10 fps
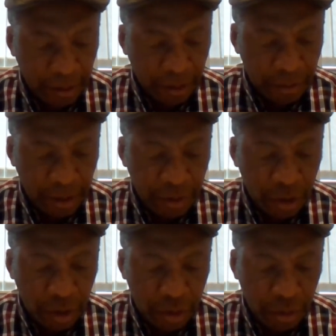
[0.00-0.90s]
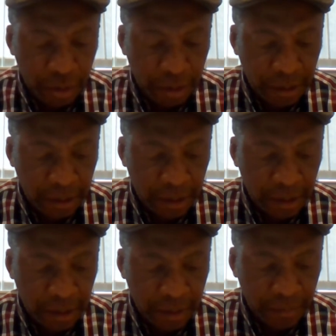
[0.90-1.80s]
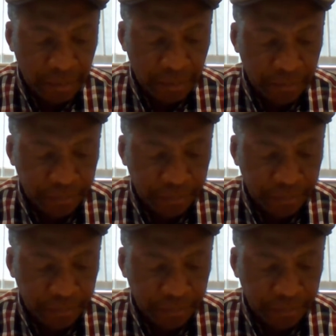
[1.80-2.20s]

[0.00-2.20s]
There is also the